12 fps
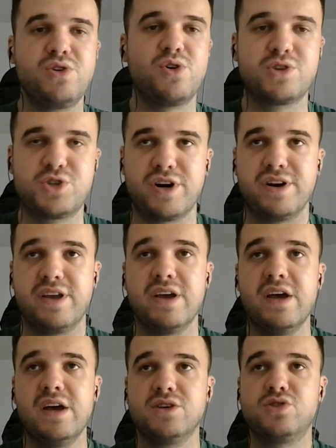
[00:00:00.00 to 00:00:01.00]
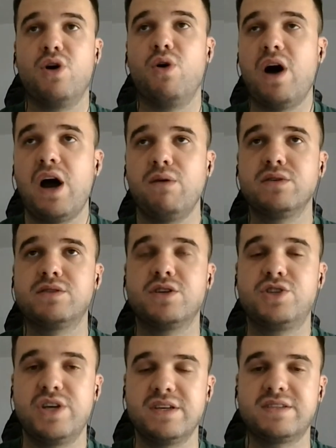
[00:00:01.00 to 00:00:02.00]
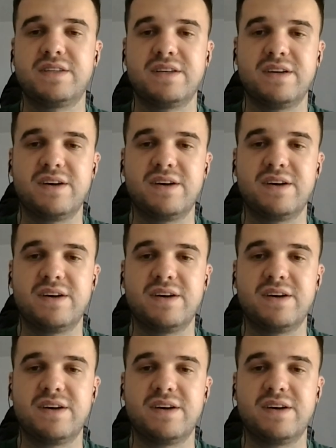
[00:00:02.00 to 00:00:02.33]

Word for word: on your journey so i will suggest